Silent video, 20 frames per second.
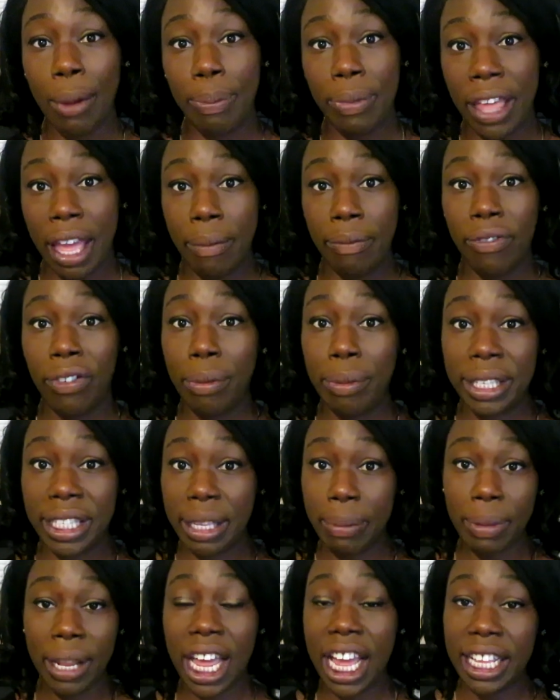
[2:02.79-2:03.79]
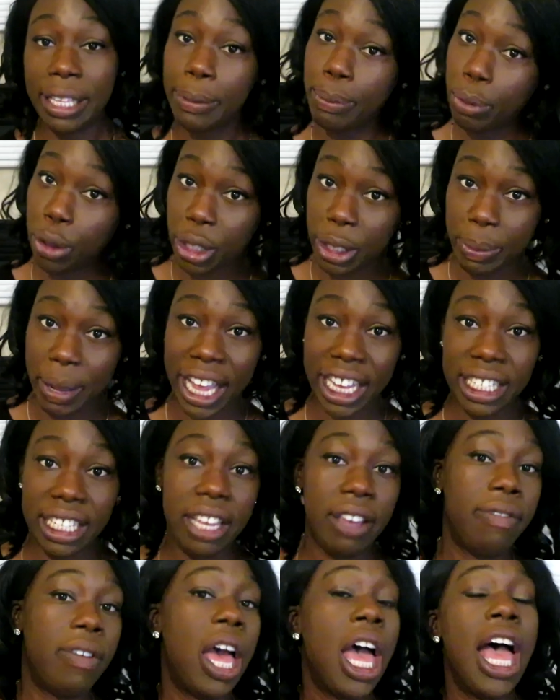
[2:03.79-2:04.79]
help them from a supplies
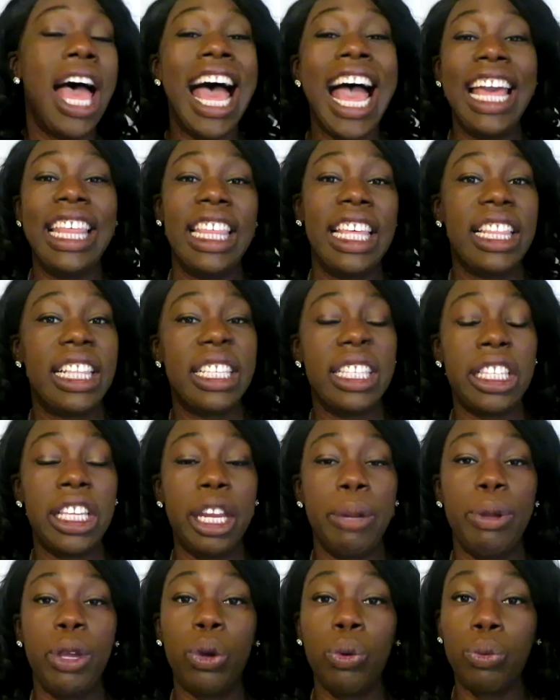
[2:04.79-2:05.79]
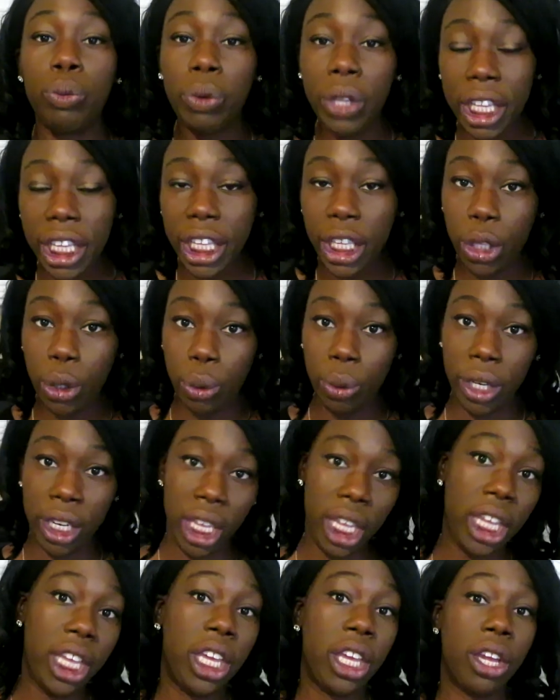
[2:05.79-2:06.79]
perspective. I think this is going to be a really
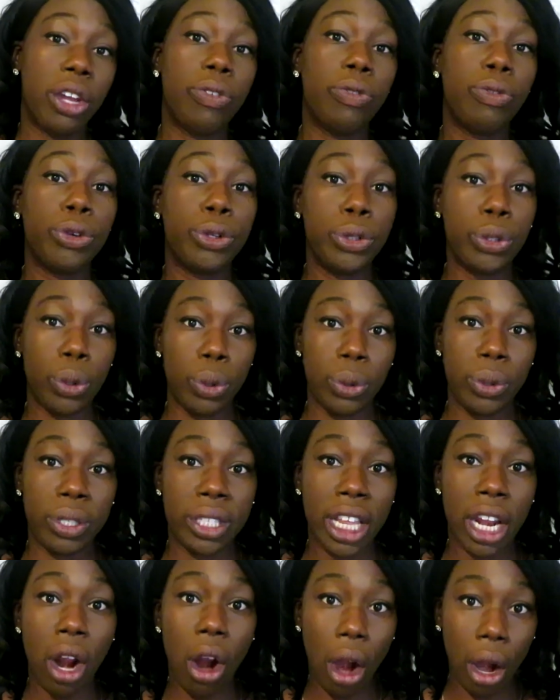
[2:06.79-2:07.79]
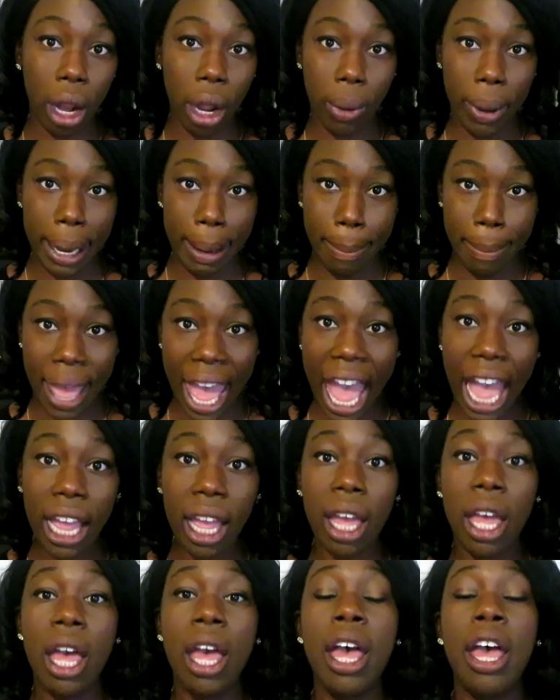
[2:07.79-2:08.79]
unique year for schools that are going
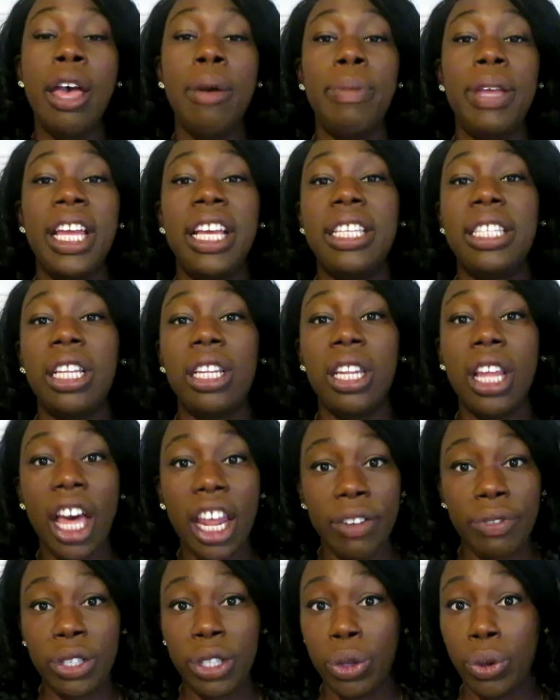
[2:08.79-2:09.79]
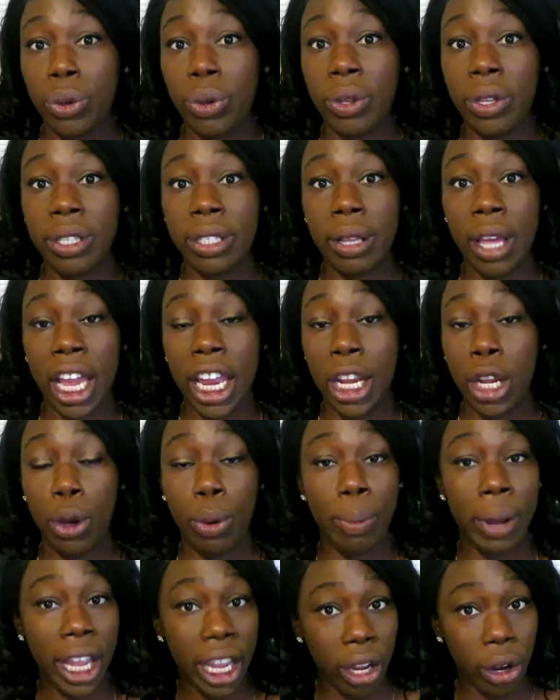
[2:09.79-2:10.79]
back, because a lot of schools, I
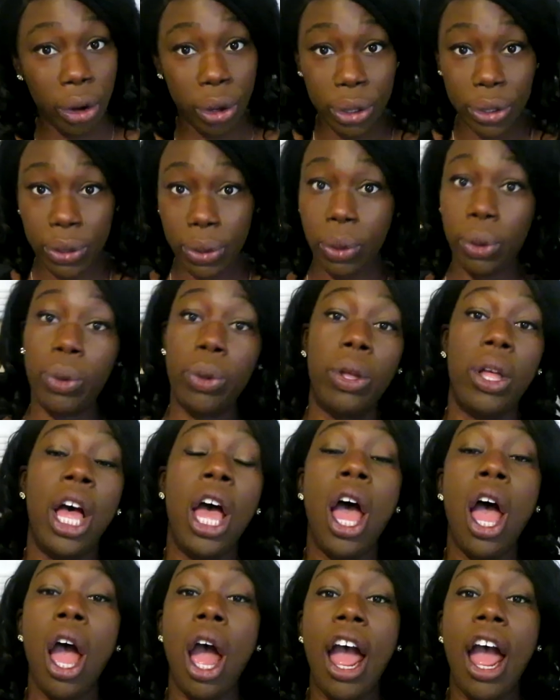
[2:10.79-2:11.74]
know my girls' school,